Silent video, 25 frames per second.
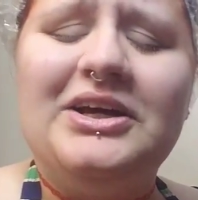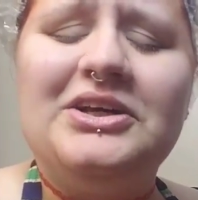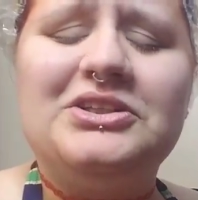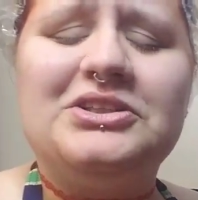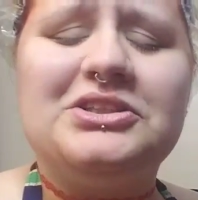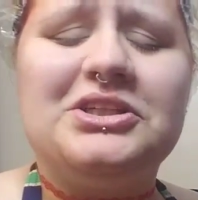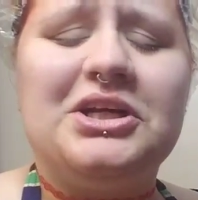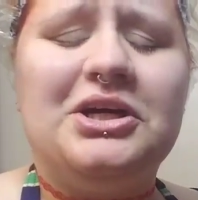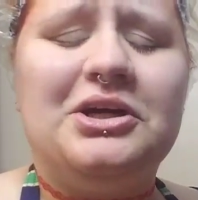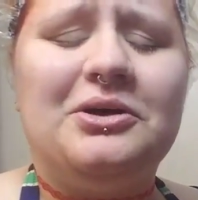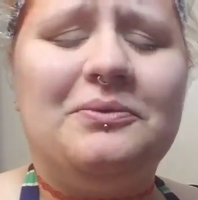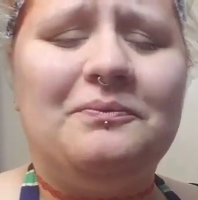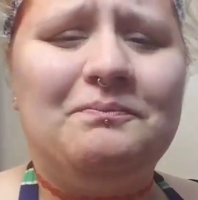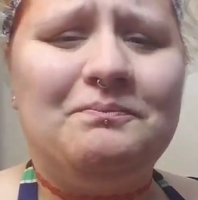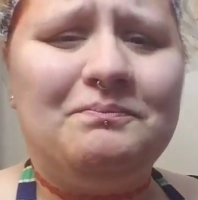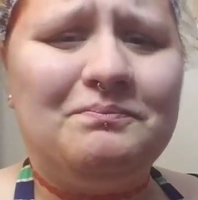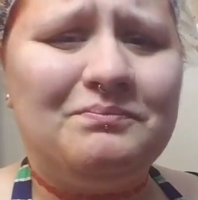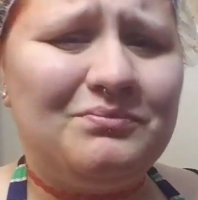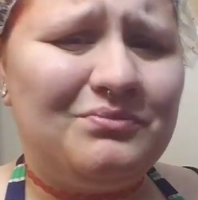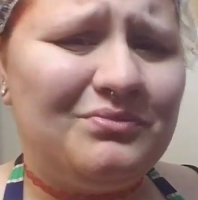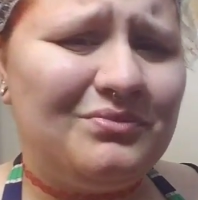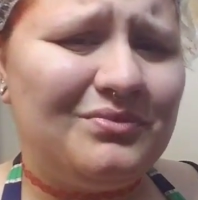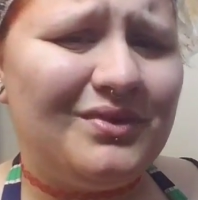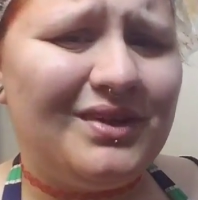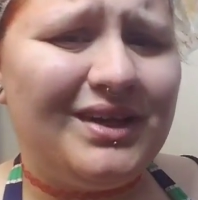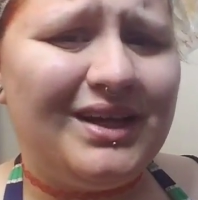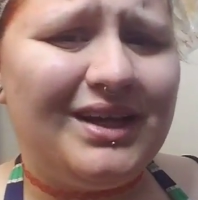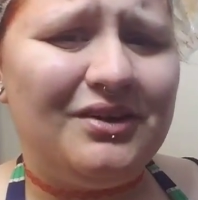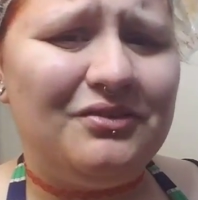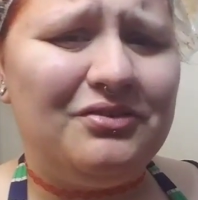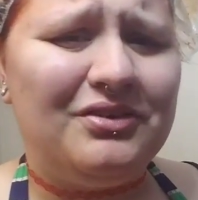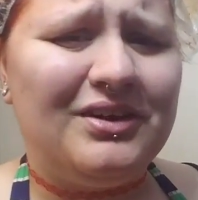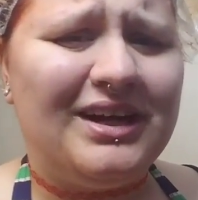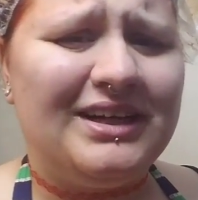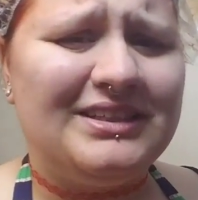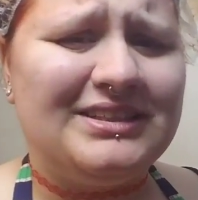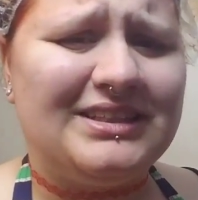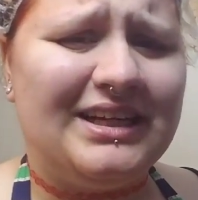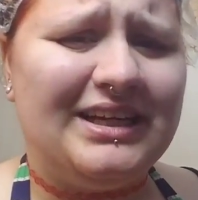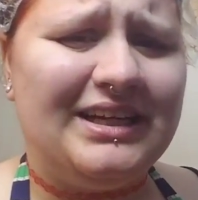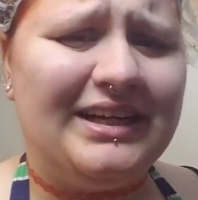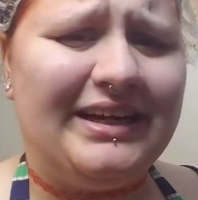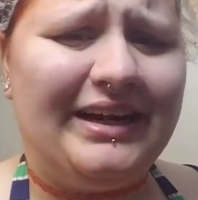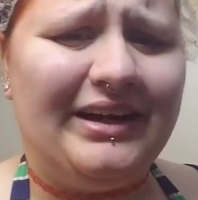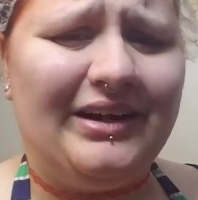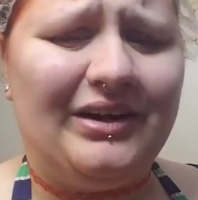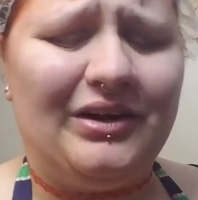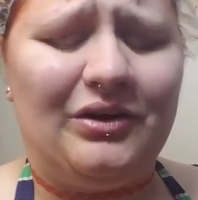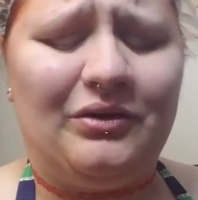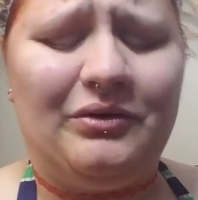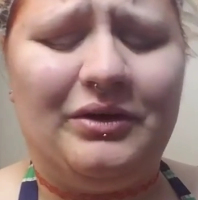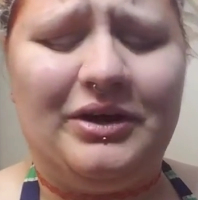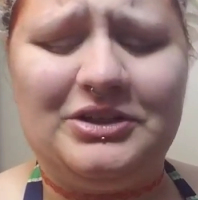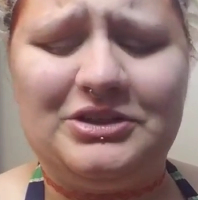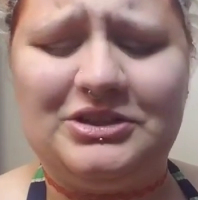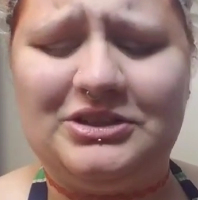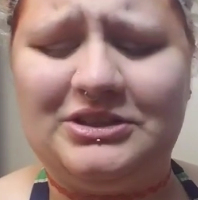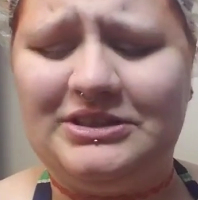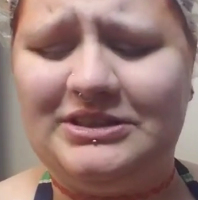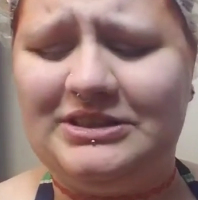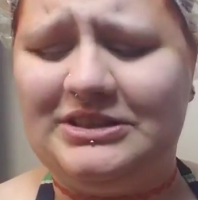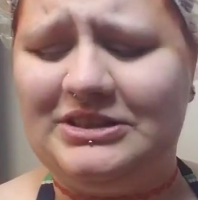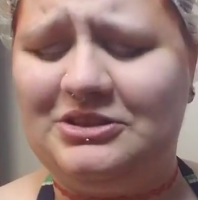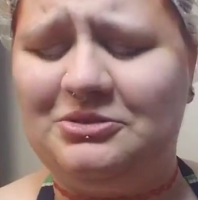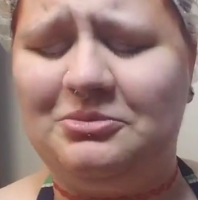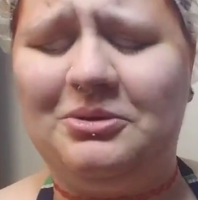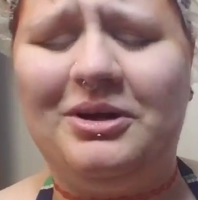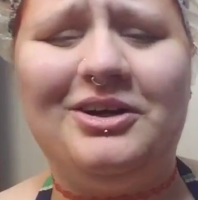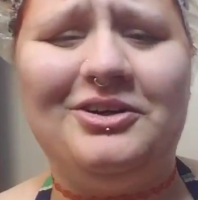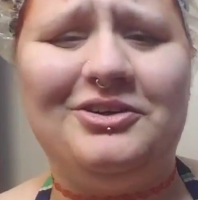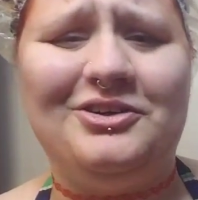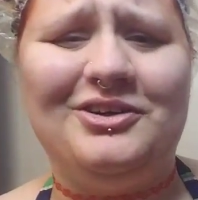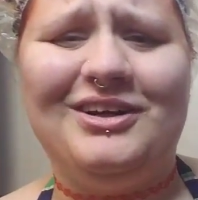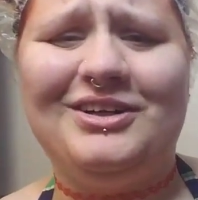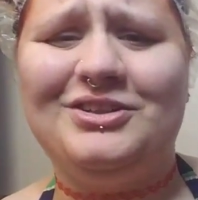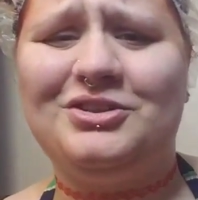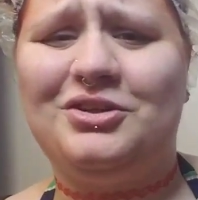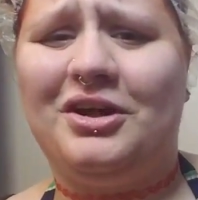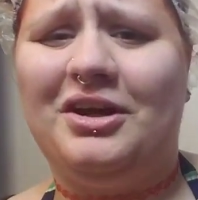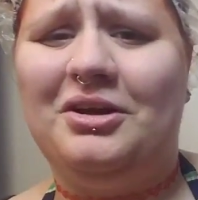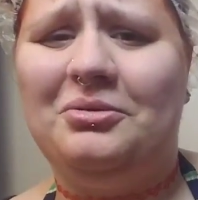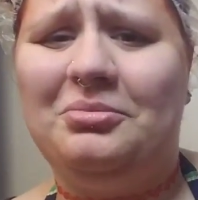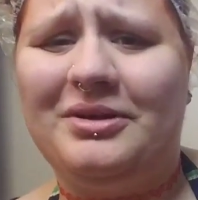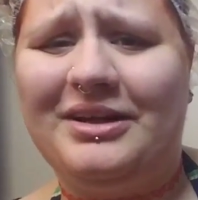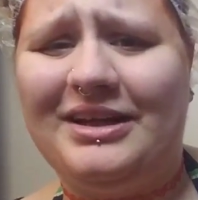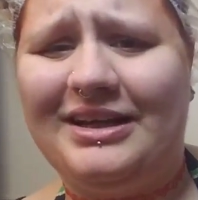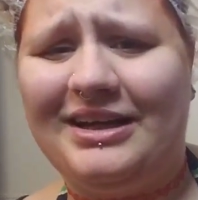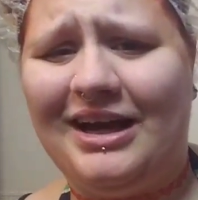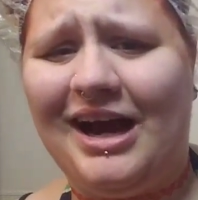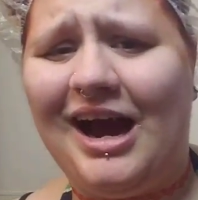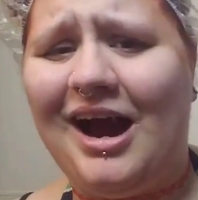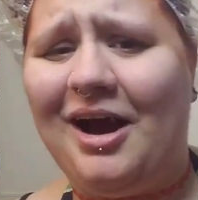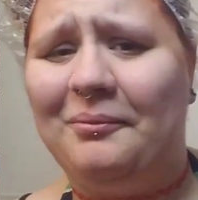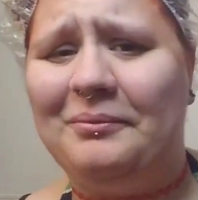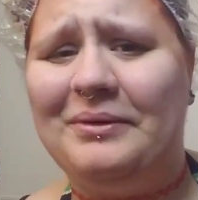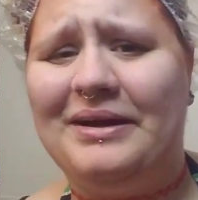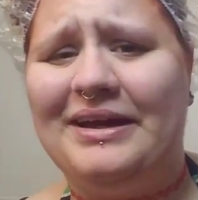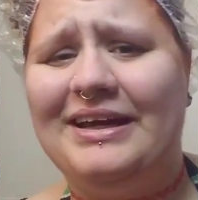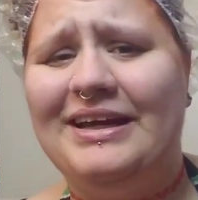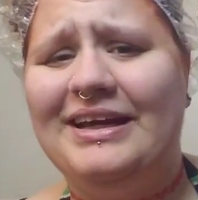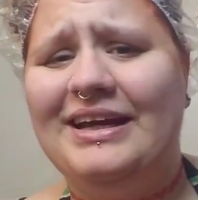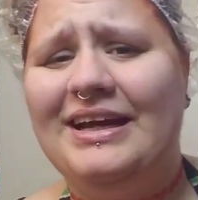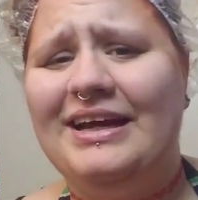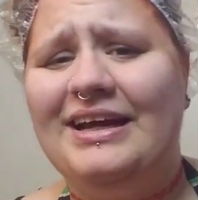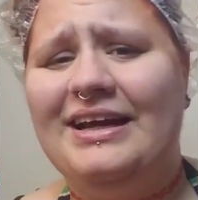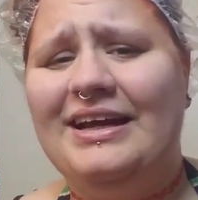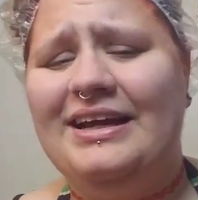So, if you guys had any other questions as well, you guys are able to comment